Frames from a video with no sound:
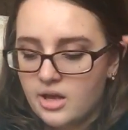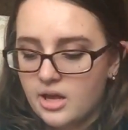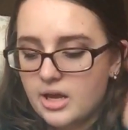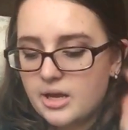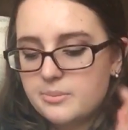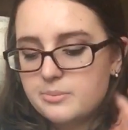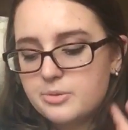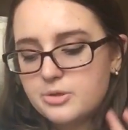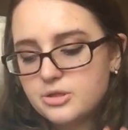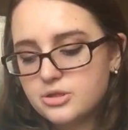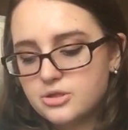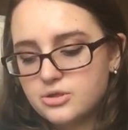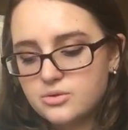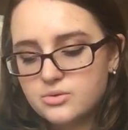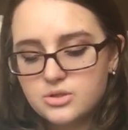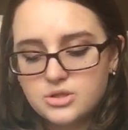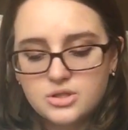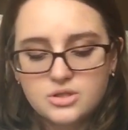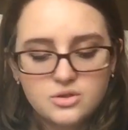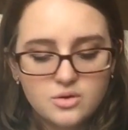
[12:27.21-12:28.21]
and
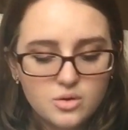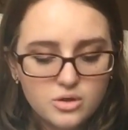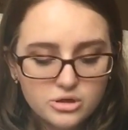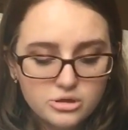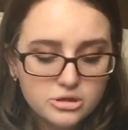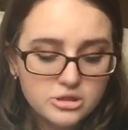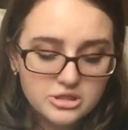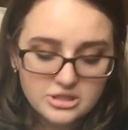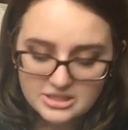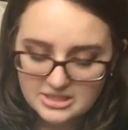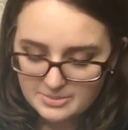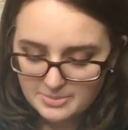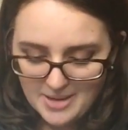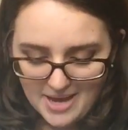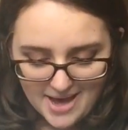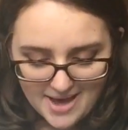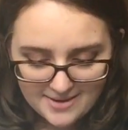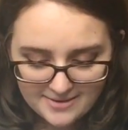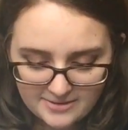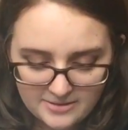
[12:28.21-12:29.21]
produce gorgeous
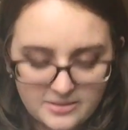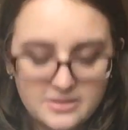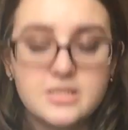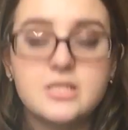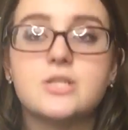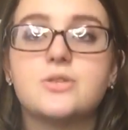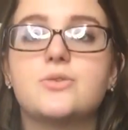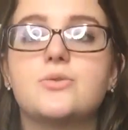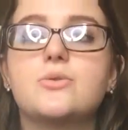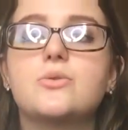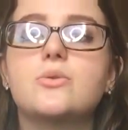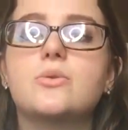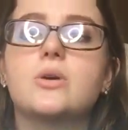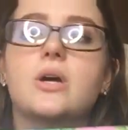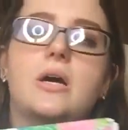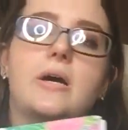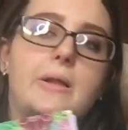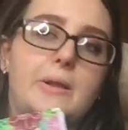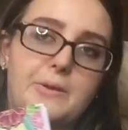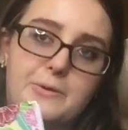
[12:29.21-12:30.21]
patterns through
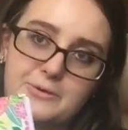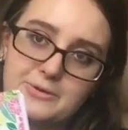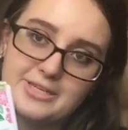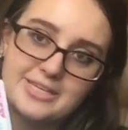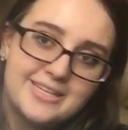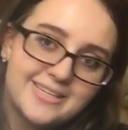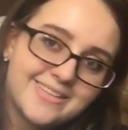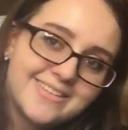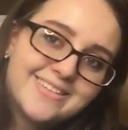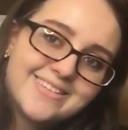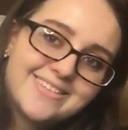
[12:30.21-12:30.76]
coloring.